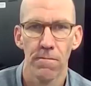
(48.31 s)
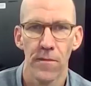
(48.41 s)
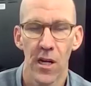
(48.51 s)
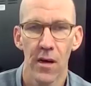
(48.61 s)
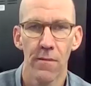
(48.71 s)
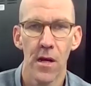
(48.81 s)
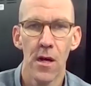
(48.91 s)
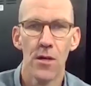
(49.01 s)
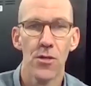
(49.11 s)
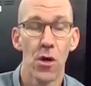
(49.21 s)
Yeah.
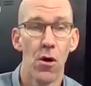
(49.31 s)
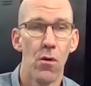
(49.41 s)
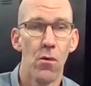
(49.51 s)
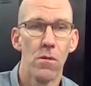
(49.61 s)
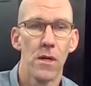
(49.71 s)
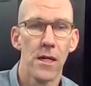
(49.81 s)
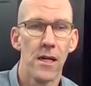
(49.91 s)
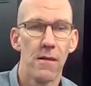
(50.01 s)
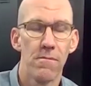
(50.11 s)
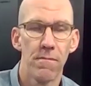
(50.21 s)
So
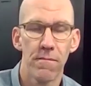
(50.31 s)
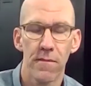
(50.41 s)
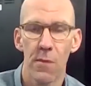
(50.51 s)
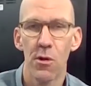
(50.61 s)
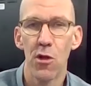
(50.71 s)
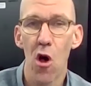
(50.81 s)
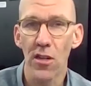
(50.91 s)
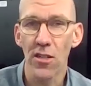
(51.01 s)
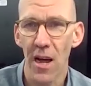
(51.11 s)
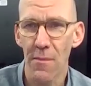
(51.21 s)
I'm a
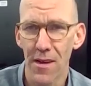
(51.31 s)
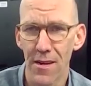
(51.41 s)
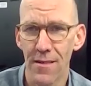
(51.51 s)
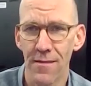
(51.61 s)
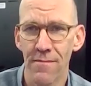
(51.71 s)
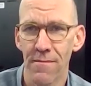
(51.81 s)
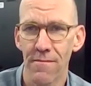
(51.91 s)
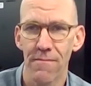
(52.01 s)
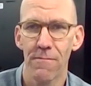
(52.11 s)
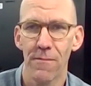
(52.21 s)
longtime Eaton
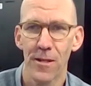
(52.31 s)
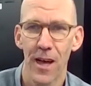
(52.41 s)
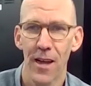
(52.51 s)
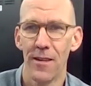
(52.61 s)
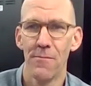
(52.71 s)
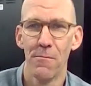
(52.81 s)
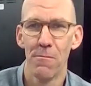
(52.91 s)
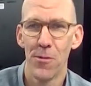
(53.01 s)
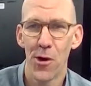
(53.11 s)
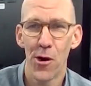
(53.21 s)
kind of
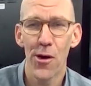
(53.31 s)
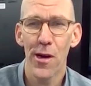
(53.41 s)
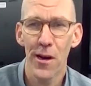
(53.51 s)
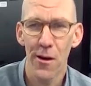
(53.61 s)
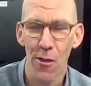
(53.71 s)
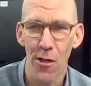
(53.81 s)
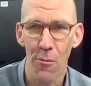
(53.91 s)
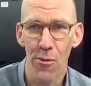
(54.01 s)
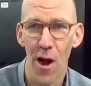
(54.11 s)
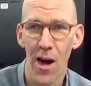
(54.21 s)
nerd here on the
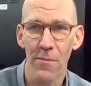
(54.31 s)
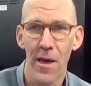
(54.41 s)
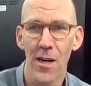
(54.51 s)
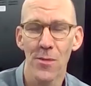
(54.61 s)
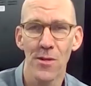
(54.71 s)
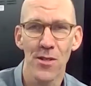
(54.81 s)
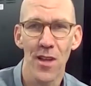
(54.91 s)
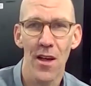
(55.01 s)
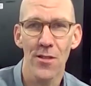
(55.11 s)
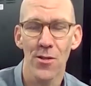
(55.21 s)
product management
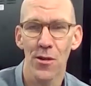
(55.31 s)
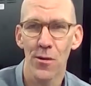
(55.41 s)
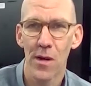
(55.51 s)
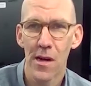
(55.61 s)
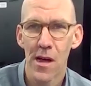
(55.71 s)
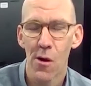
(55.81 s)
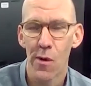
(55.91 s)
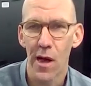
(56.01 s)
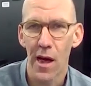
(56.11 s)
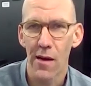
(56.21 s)
side. So
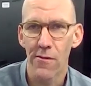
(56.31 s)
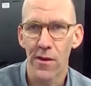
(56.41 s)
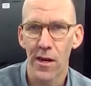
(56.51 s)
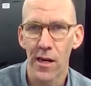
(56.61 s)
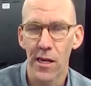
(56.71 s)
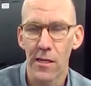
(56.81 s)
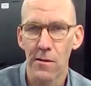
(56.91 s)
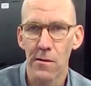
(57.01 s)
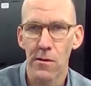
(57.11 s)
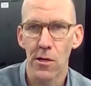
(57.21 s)
we have a
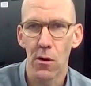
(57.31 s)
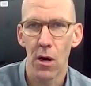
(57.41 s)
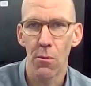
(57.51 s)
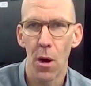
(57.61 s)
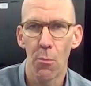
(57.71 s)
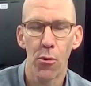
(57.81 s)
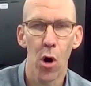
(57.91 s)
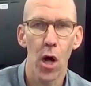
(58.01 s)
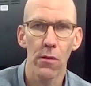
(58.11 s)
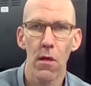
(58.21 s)

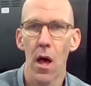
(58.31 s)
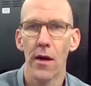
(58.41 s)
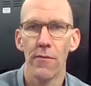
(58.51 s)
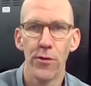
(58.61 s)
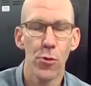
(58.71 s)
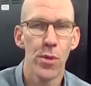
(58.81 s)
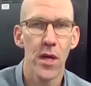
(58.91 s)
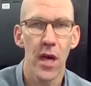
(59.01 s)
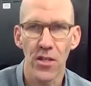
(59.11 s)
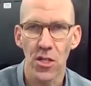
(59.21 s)
broad line of
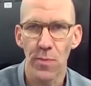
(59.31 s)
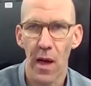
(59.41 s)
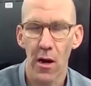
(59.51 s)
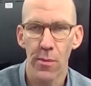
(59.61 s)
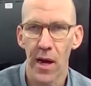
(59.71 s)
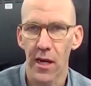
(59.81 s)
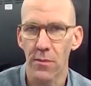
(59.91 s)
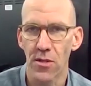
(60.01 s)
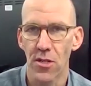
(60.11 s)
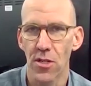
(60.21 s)
UPSs, battery
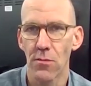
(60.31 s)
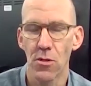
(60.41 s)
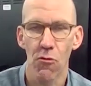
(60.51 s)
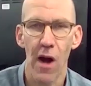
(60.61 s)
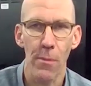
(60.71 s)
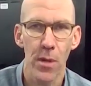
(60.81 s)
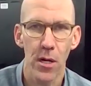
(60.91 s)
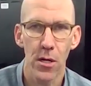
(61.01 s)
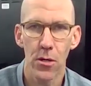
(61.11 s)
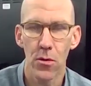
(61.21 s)
backup systems, rack
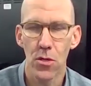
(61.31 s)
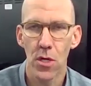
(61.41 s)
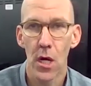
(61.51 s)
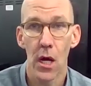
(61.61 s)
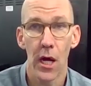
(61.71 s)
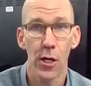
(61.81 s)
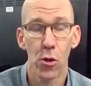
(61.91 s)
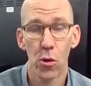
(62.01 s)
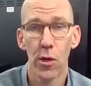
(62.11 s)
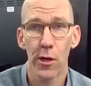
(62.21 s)
PDUs, and
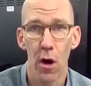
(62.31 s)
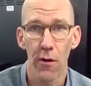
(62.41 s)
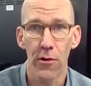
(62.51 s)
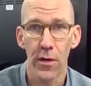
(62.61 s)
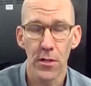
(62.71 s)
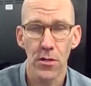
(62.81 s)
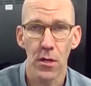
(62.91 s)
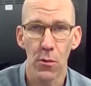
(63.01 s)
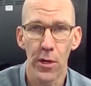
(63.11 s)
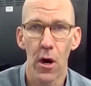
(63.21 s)
cooling offerings
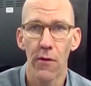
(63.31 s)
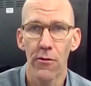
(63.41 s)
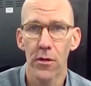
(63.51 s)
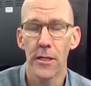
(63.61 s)
that we offer.